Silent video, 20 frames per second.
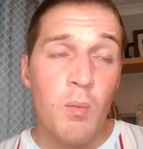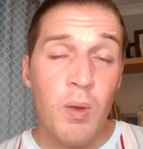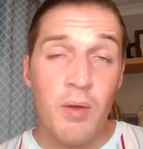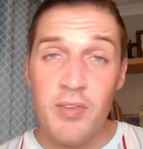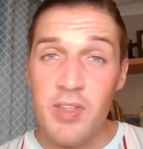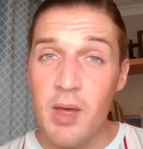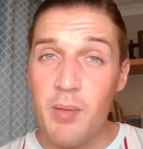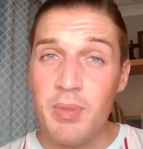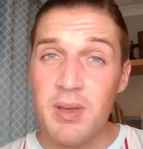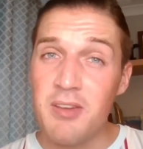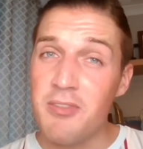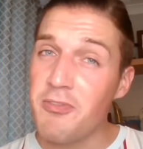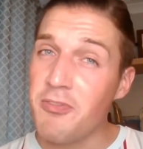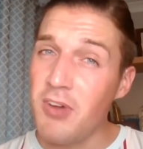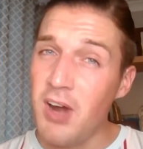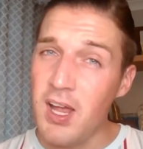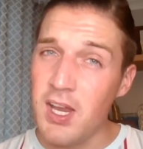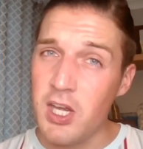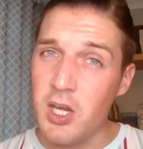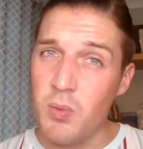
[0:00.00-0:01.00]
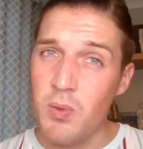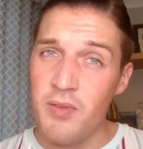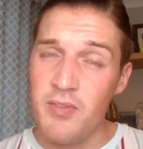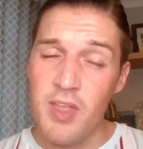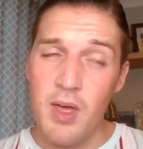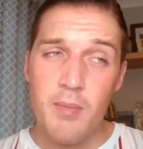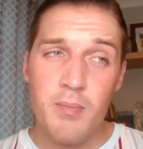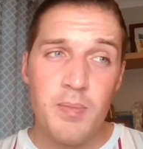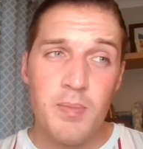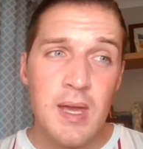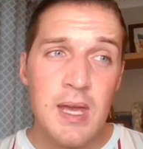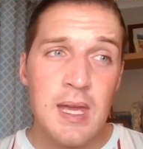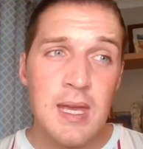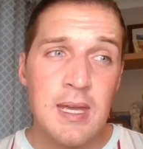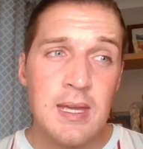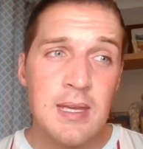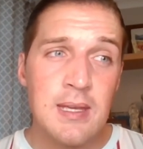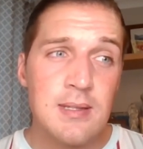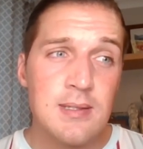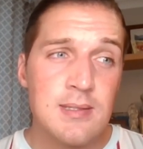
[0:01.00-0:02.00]
Whether that be a friend, whether that
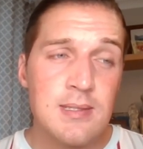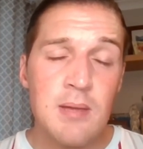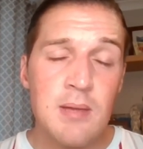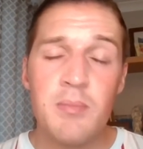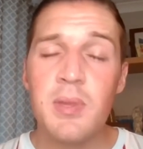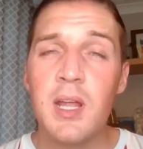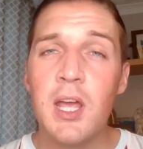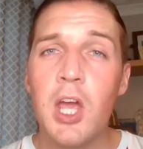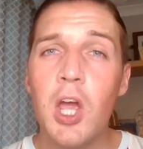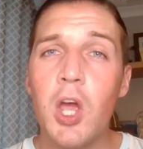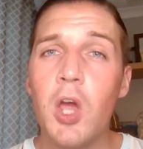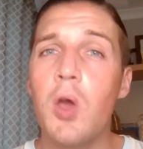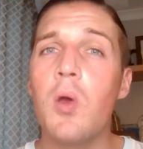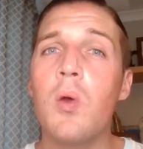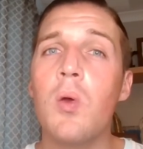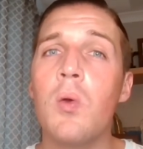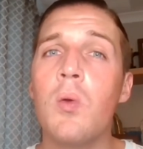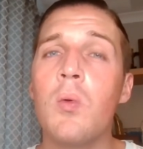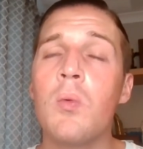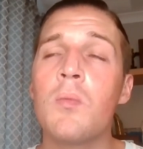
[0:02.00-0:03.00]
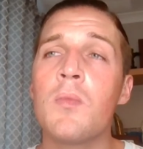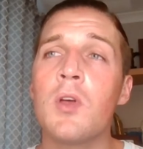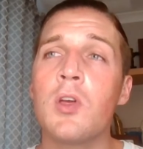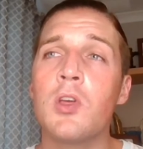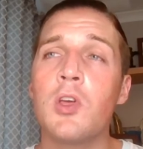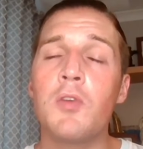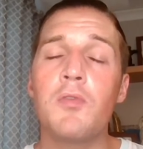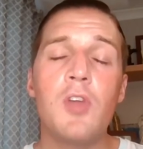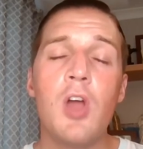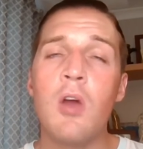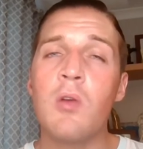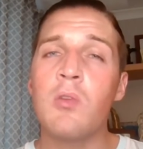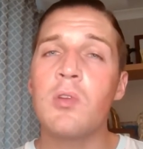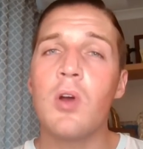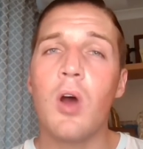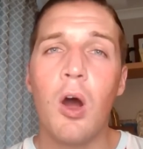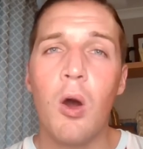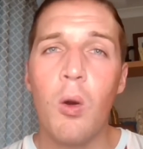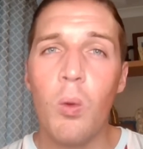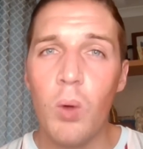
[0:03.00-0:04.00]
be somebody who you've known
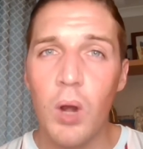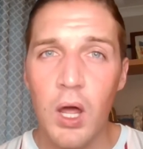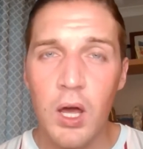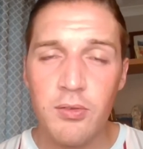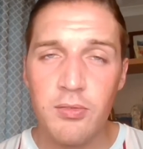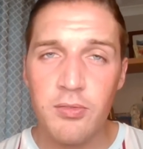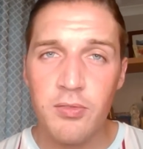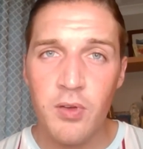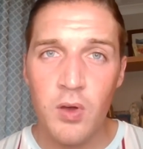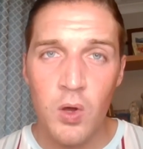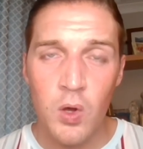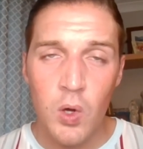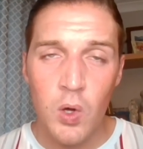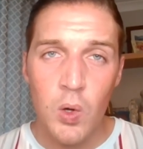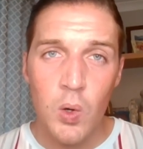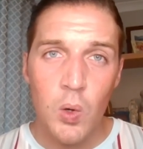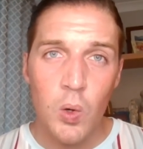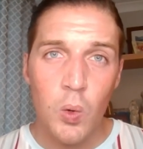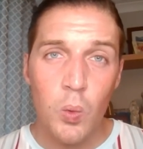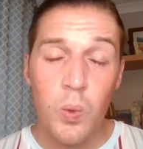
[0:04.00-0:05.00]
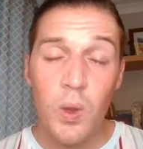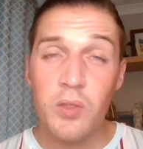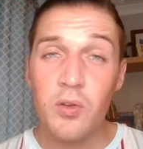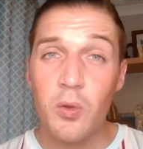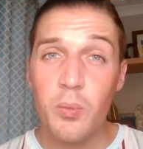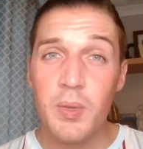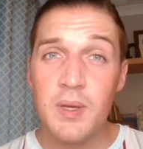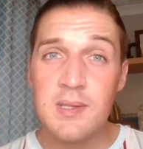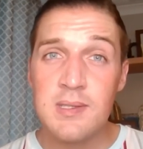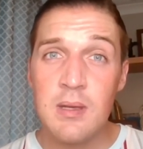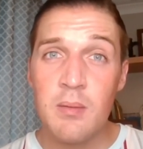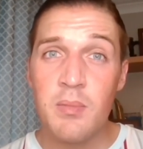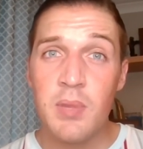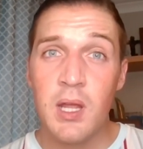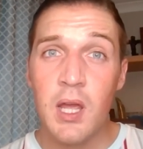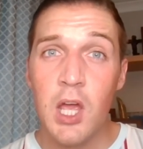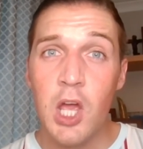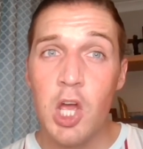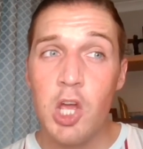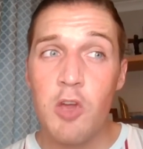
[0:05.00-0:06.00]
your whole life, or whether it be
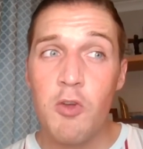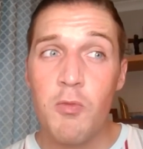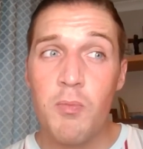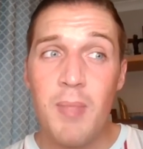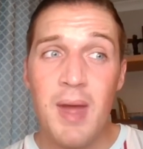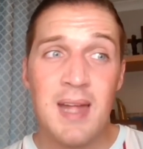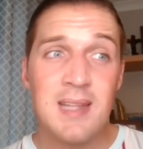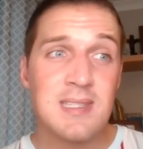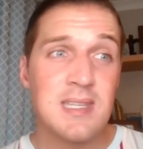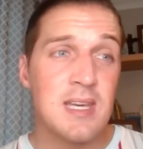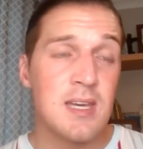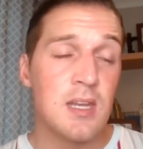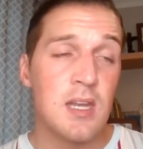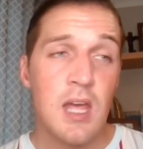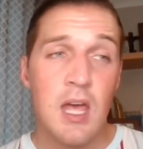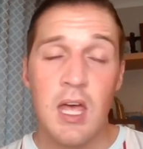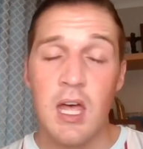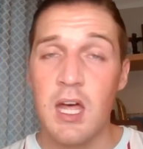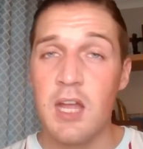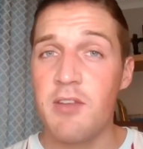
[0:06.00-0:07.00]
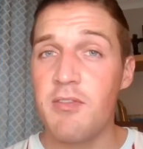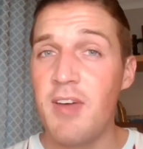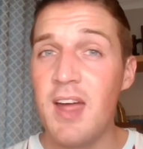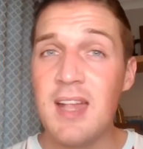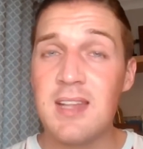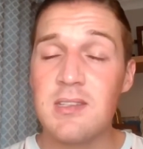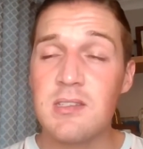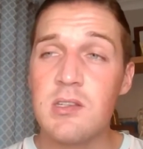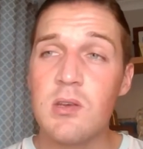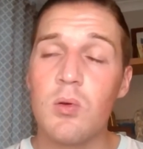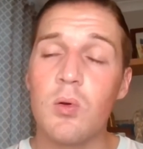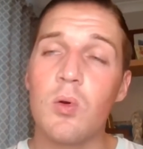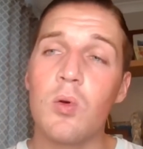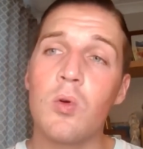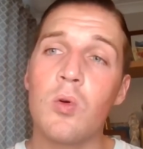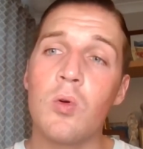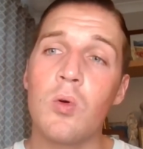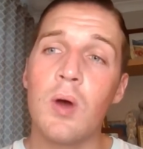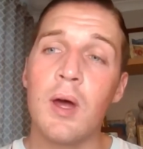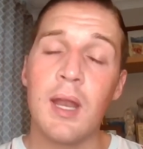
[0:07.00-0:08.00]
somebody who you've met at an event,
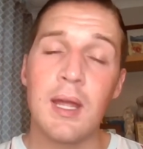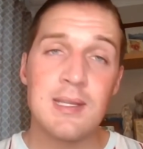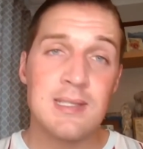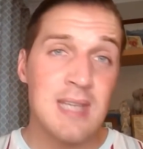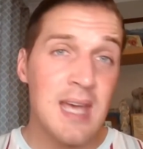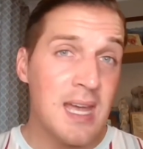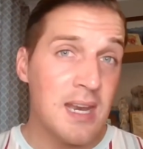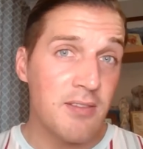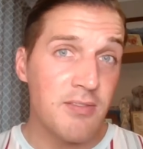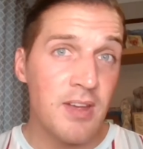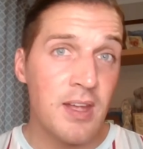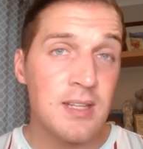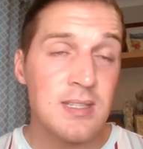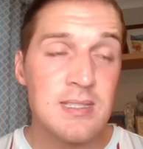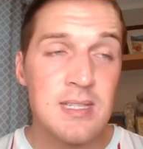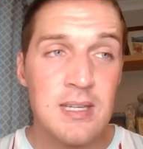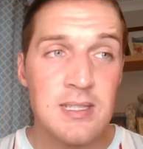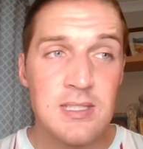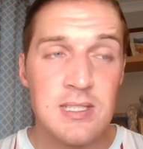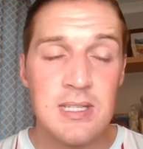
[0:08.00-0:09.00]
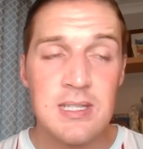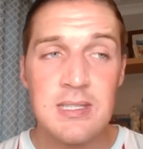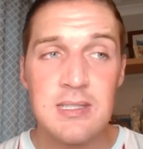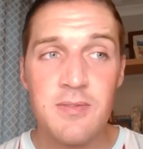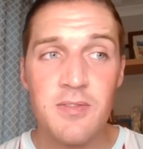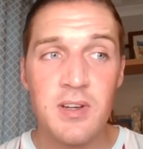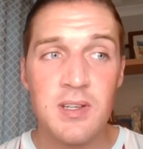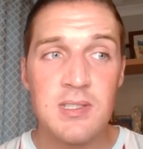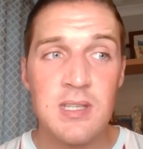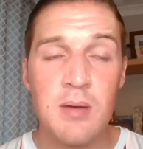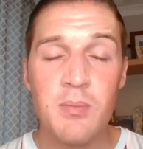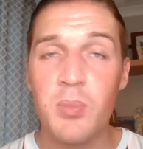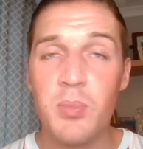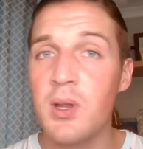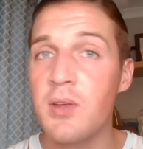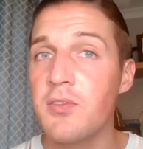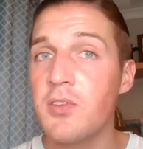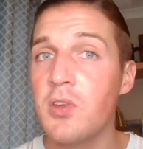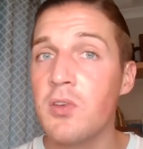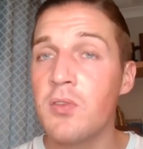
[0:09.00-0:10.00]
or, and I say an event, such as, for
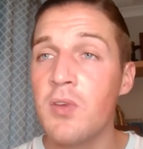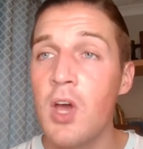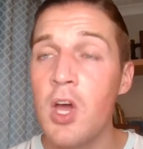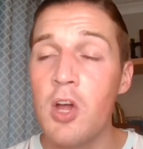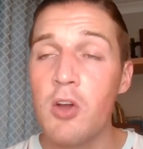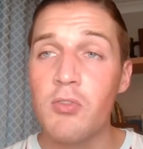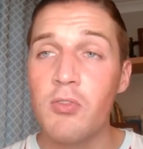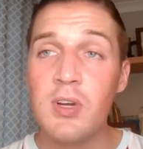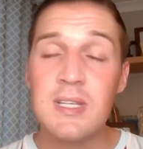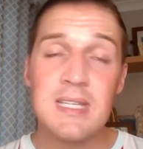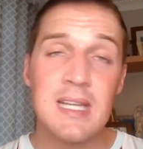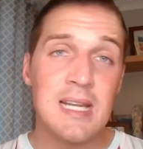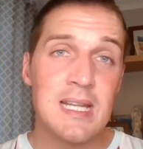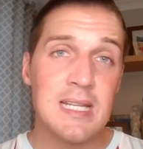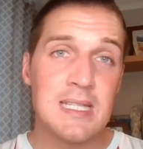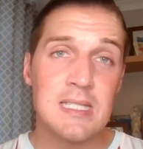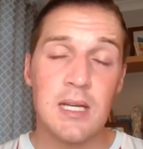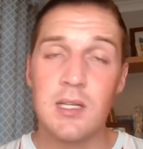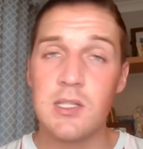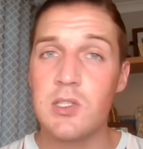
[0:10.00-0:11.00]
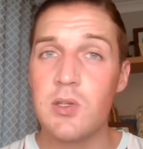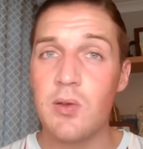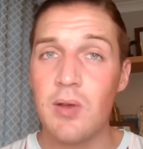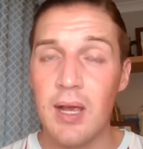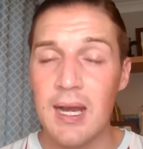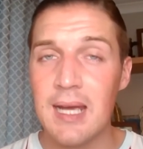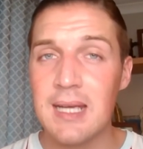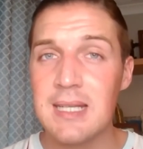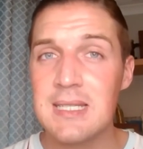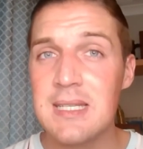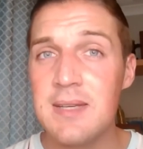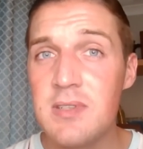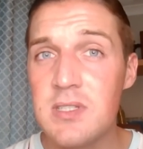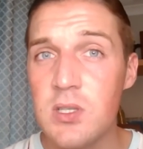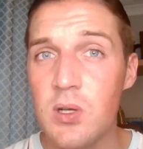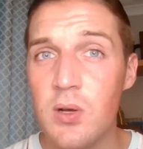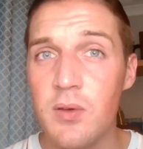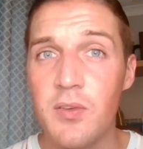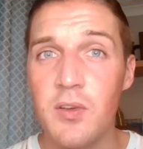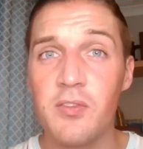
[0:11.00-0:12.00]
example, if you recently started doing an
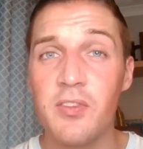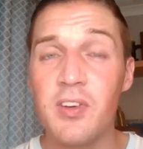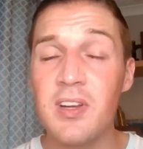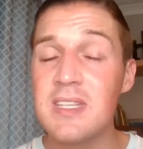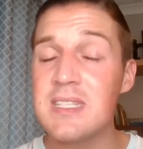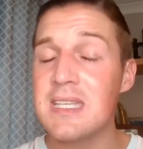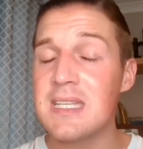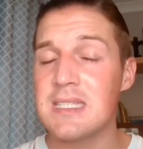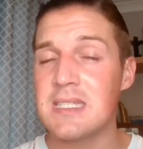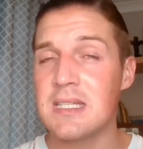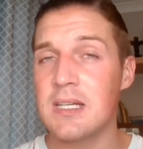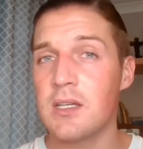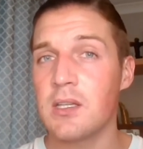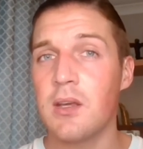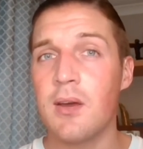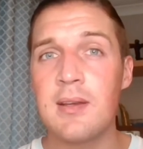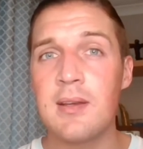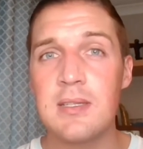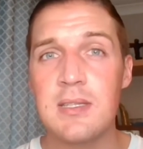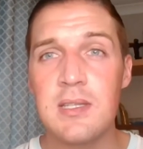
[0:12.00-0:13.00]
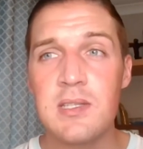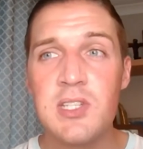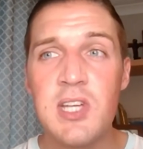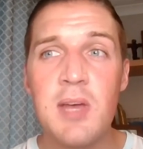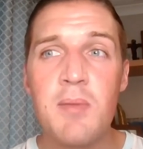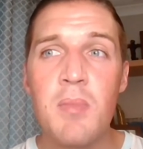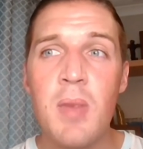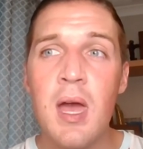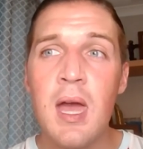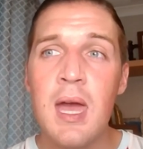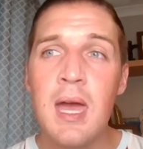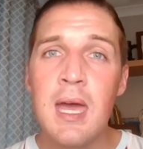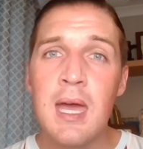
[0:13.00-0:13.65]
activity or if you recently started going to the gym,